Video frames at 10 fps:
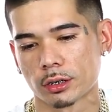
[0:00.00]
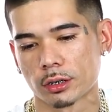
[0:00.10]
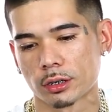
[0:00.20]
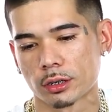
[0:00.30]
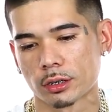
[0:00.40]
in,
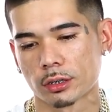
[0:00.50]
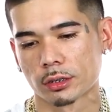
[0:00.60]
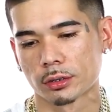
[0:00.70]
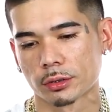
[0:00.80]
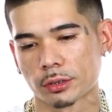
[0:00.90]
pull out
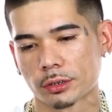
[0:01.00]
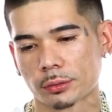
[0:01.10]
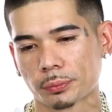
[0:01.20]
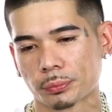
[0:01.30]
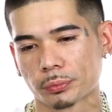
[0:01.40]
diamond
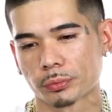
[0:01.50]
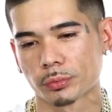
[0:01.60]
grills?